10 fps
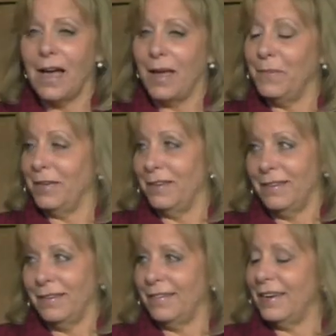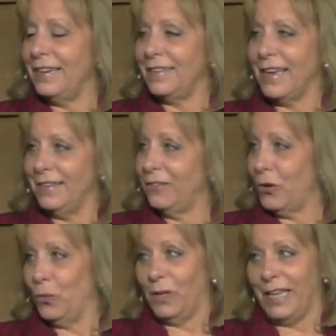I mean, Stacy, I
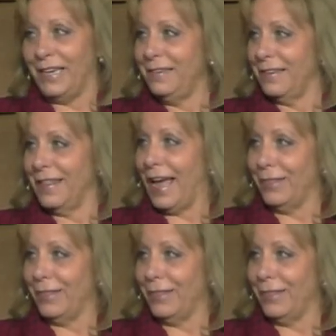so relate to that.